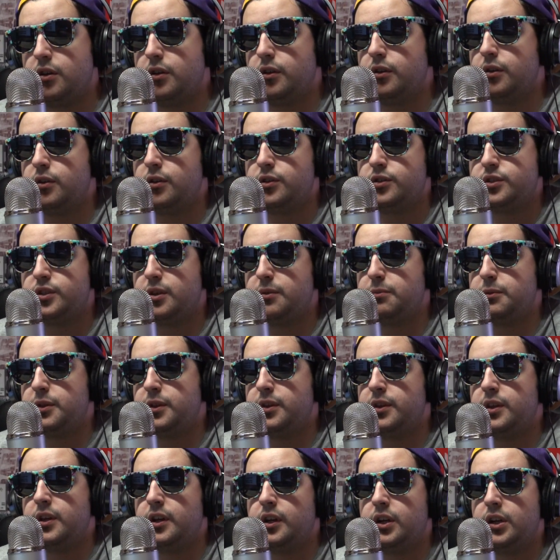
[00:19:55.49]
Or
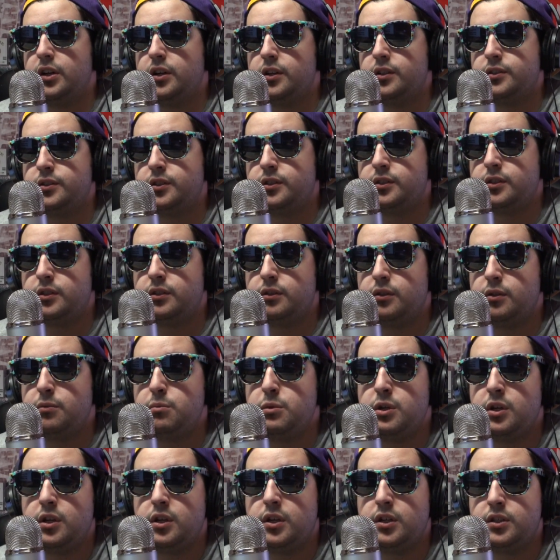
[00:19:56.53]
something that causes you to
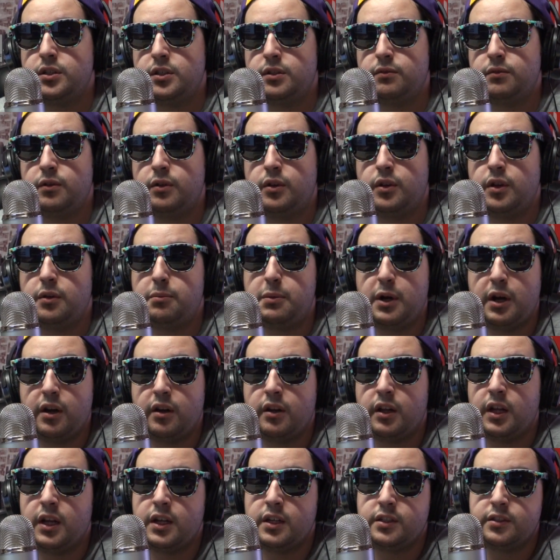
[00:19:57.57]
be severely
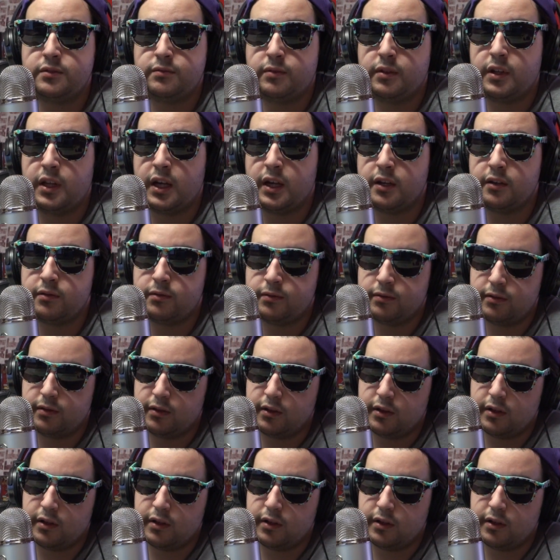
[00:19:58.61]
paralyzed for life.